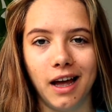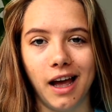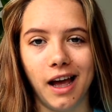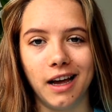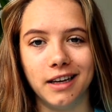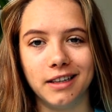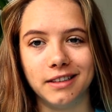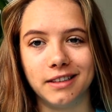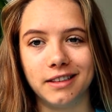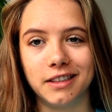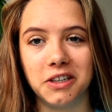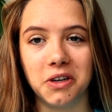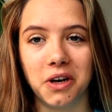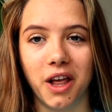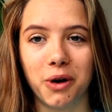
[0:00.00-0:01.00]
And
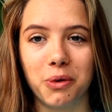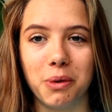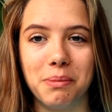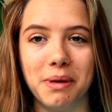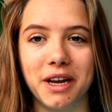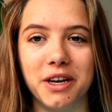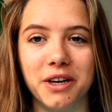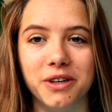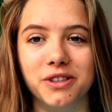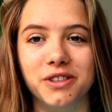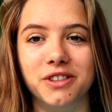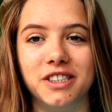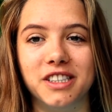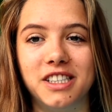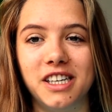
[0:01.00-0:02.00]
good luck with making your
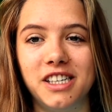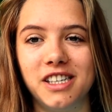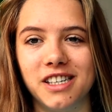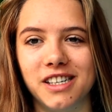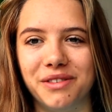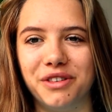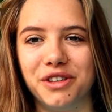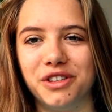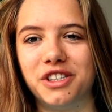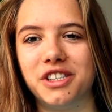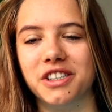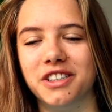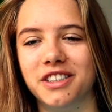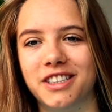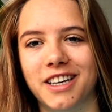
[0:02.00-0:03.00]
decision if you're
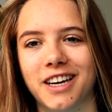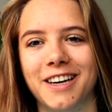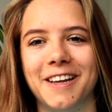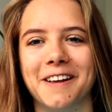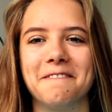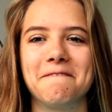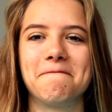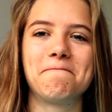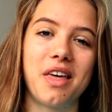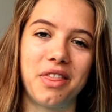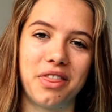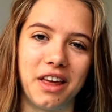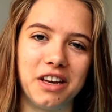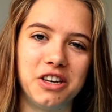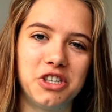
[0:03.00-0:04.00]
still deciding.
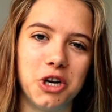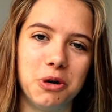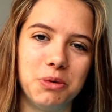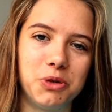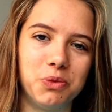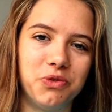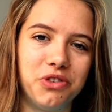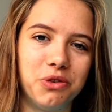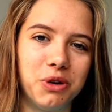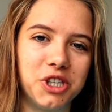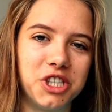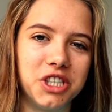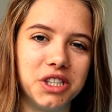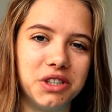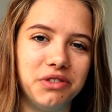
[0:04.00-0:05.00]
Thank you so much for
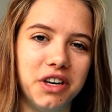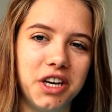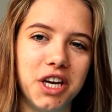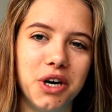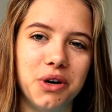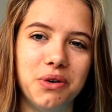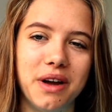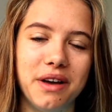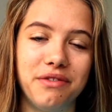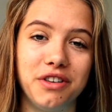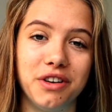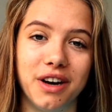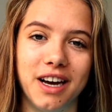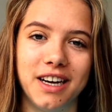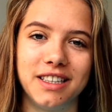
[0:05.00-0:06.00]
watching this video. If you
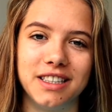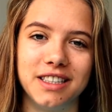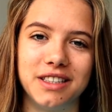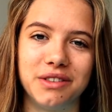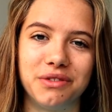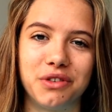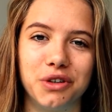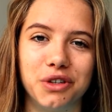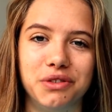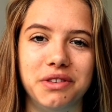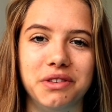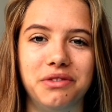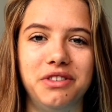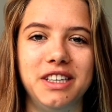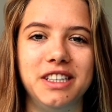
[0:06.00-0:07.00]
liked it, of course, feel
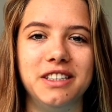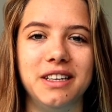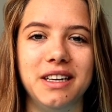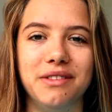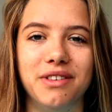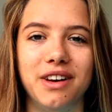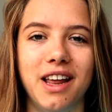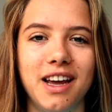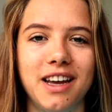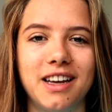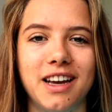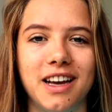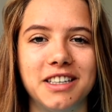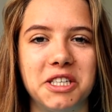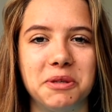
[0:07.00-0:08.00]
free to leave a like
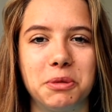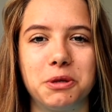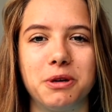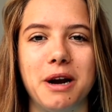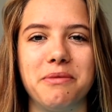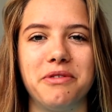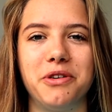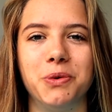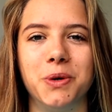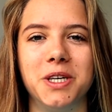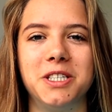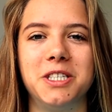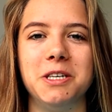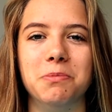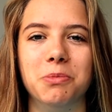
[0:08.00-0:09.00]
and subscribe if you want to
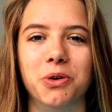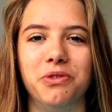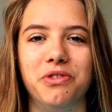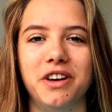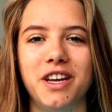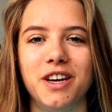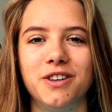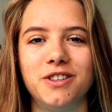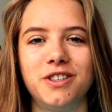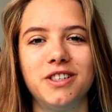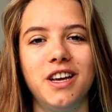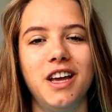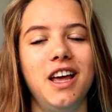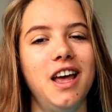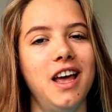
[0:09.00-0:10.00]
see more videos.
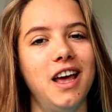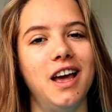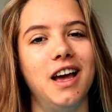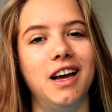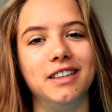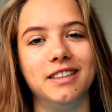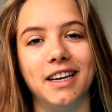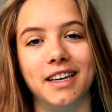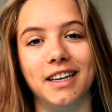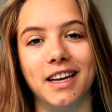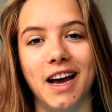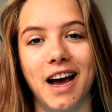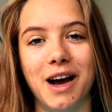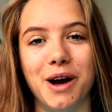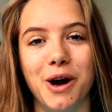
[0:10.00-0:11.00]
And then
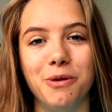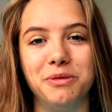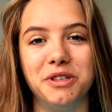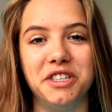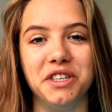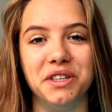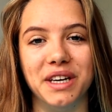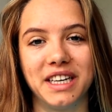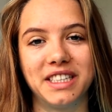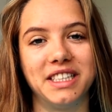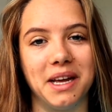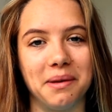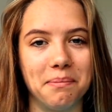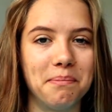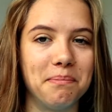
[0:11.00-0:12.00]
I hope to see you next
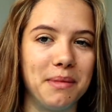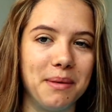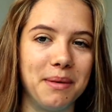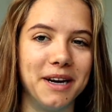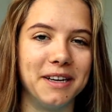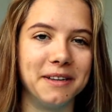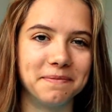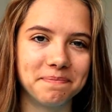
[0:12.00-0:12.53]
time. Bye bye.